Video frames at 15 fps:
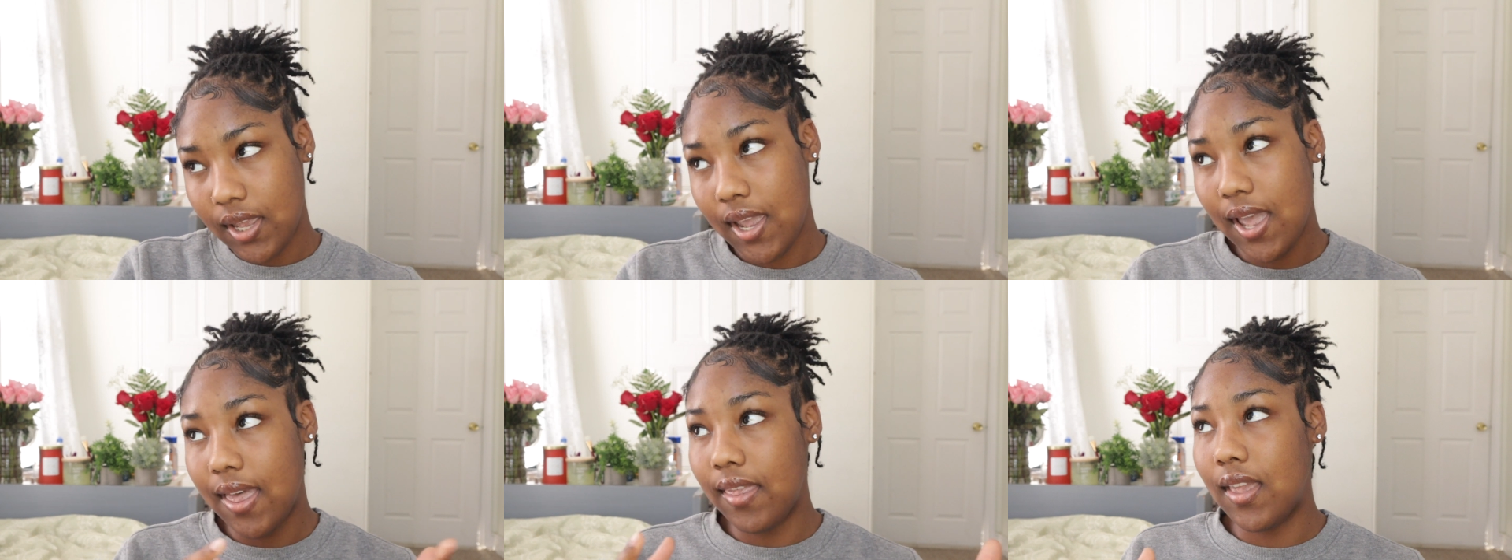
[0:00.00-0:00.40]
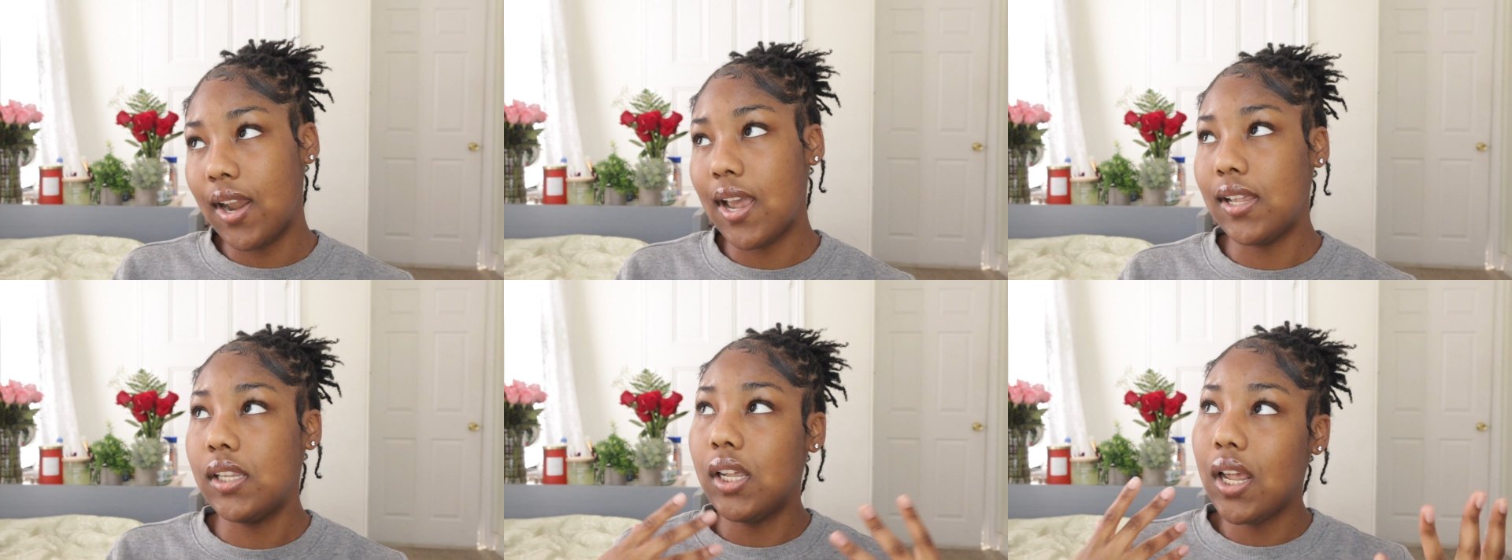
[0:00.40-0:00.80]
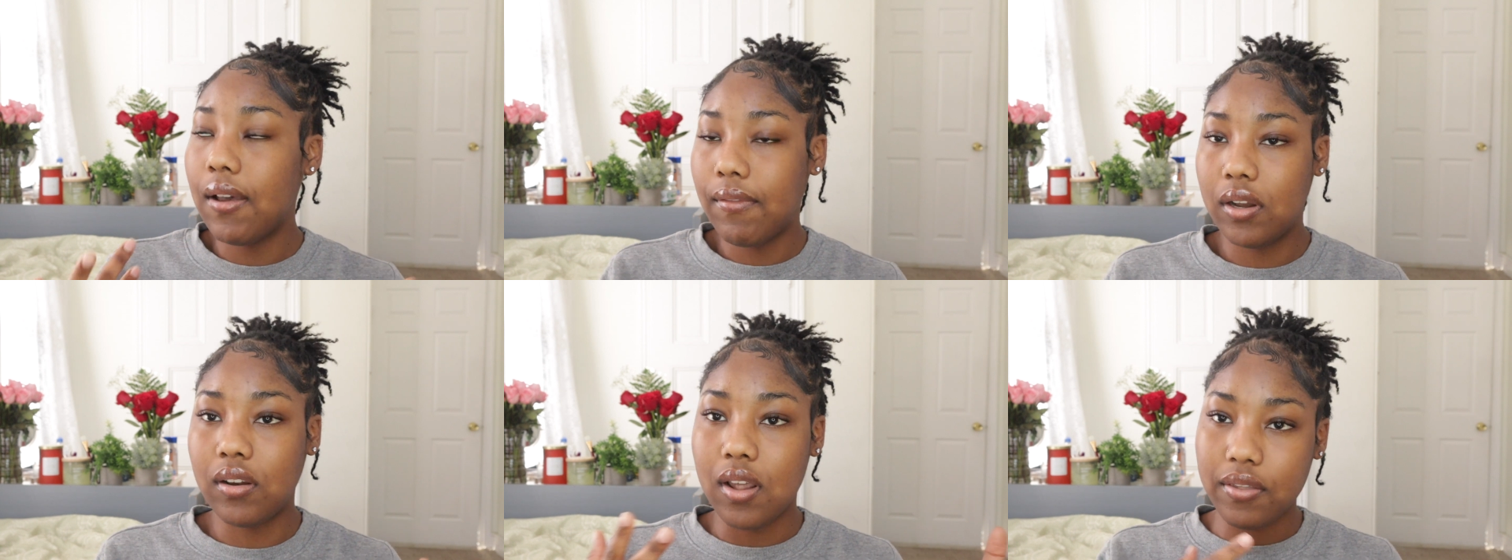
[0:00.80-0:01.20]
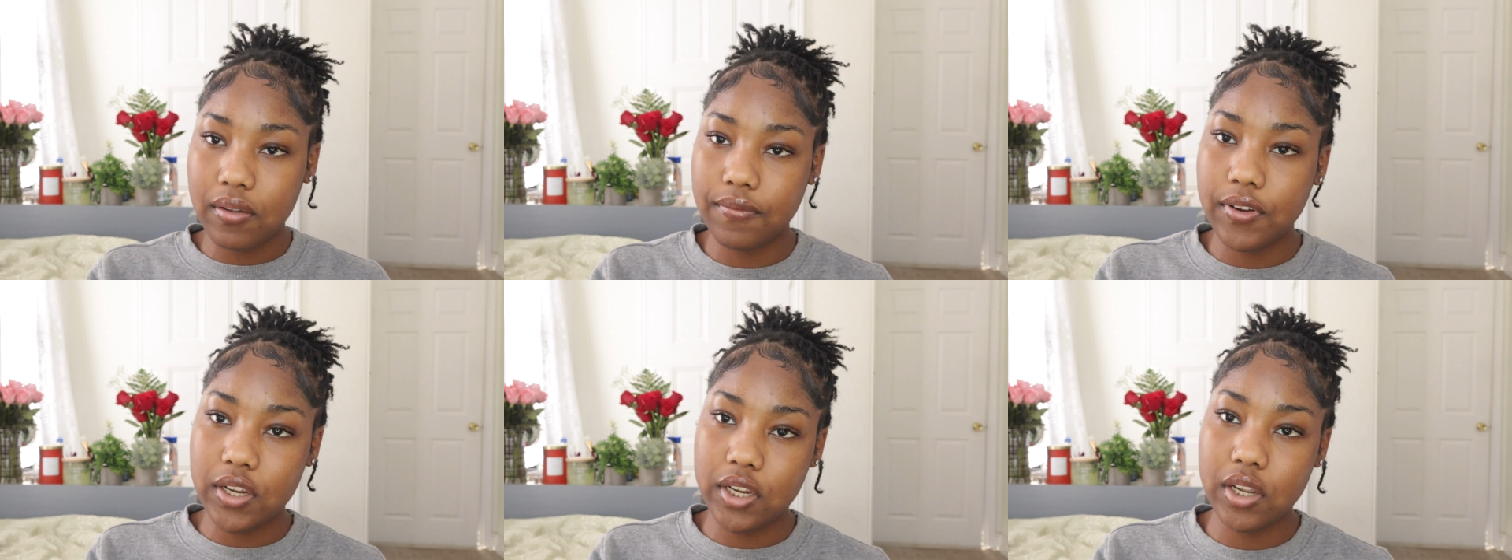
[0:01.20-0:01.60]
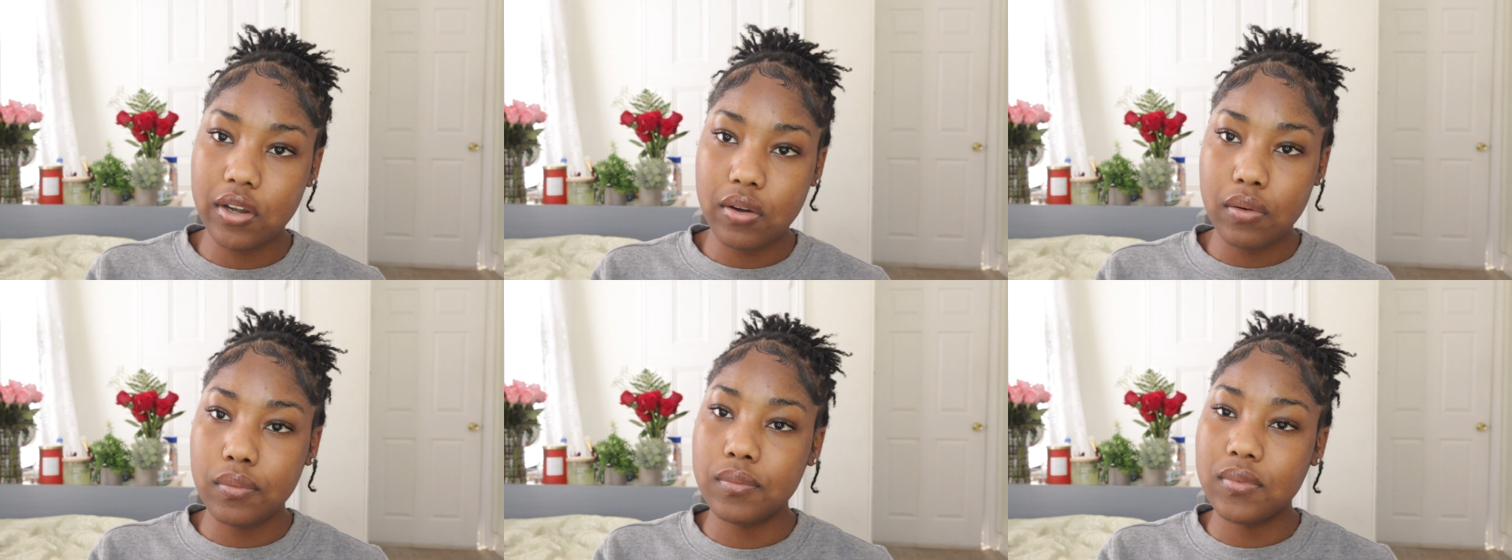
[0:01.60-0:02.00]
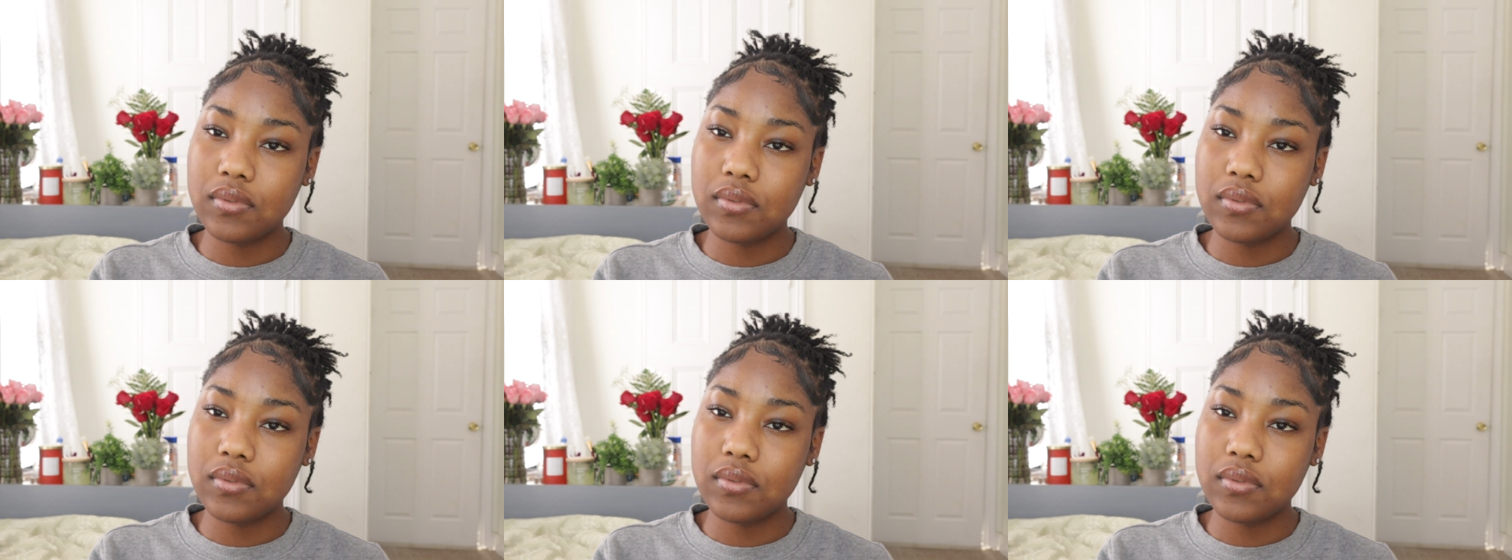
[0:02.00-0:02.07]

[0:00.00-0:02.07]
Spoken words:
And then I did have another video